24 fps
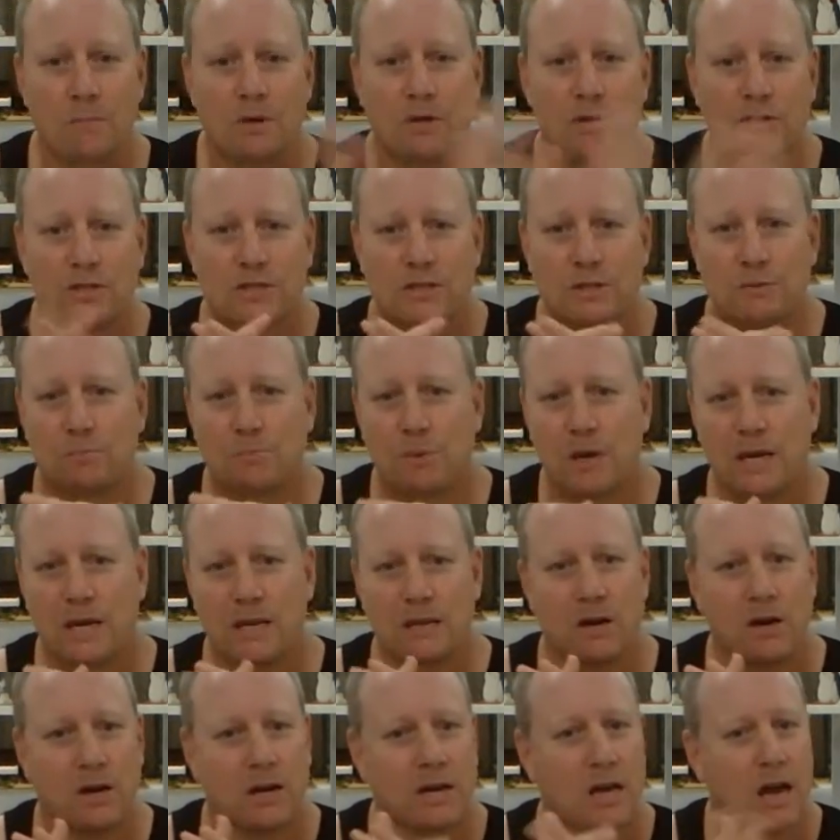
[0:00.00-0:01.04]
because it's
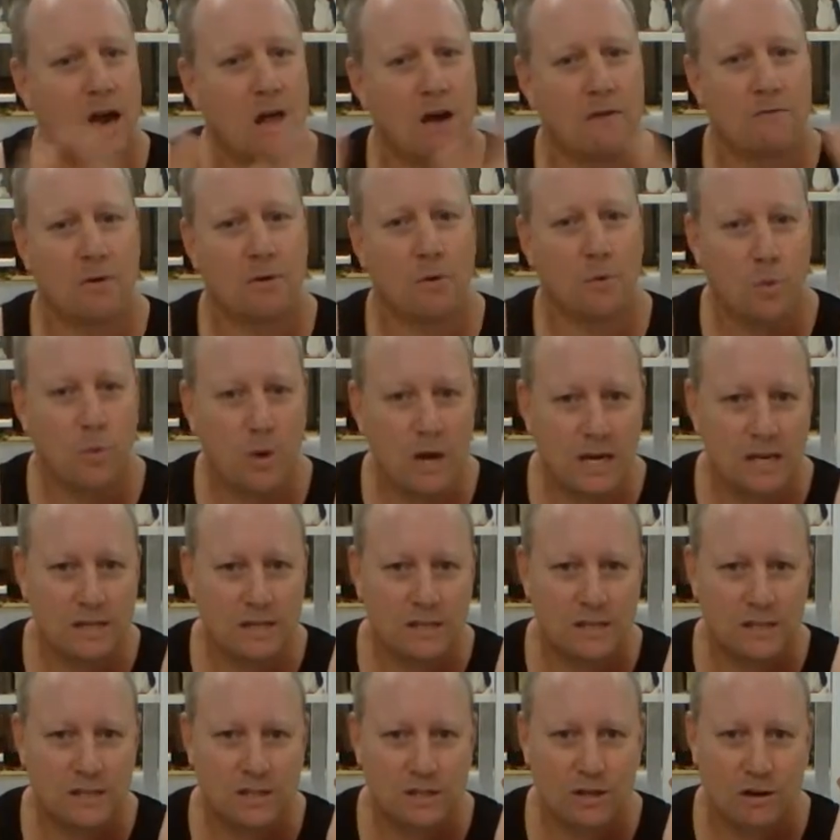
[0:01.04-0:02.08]
been like over a week
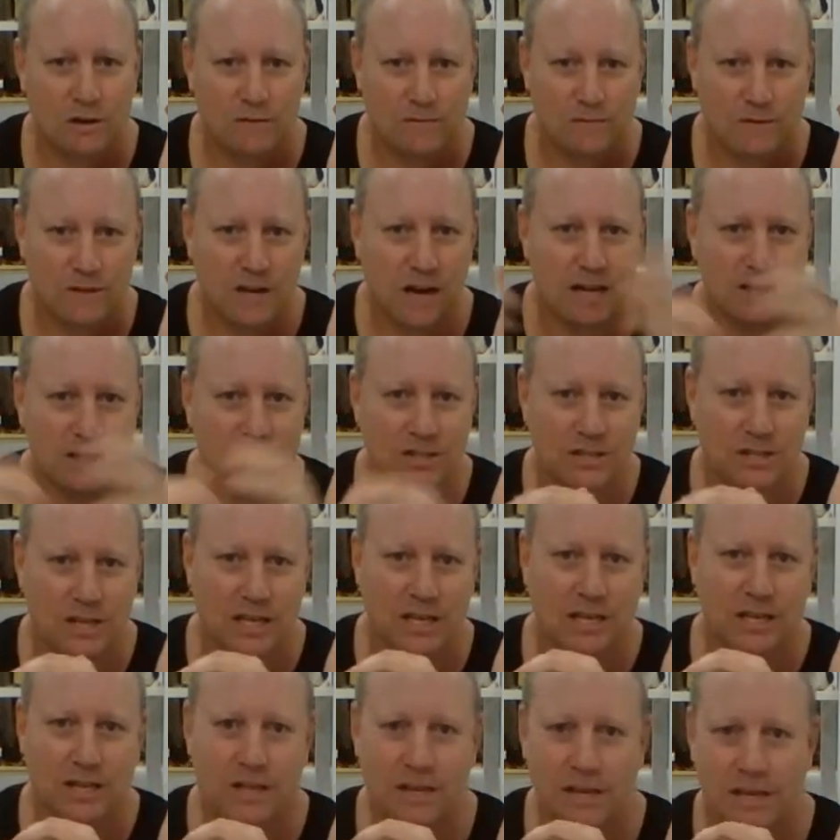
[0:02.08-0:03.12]
since I've touched
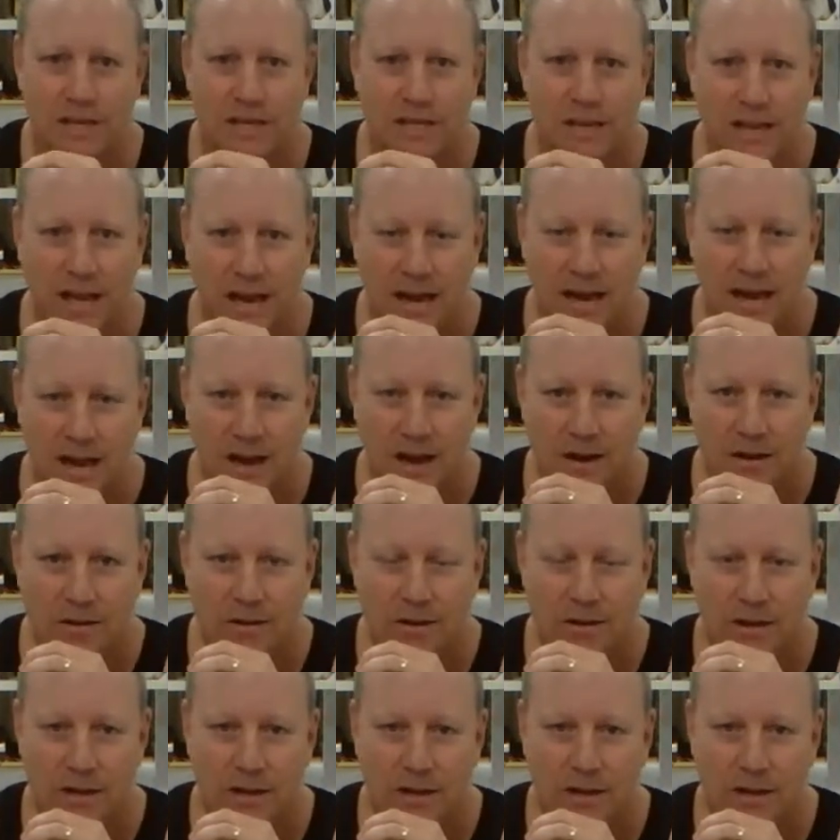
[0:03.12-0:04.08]
anything Lego.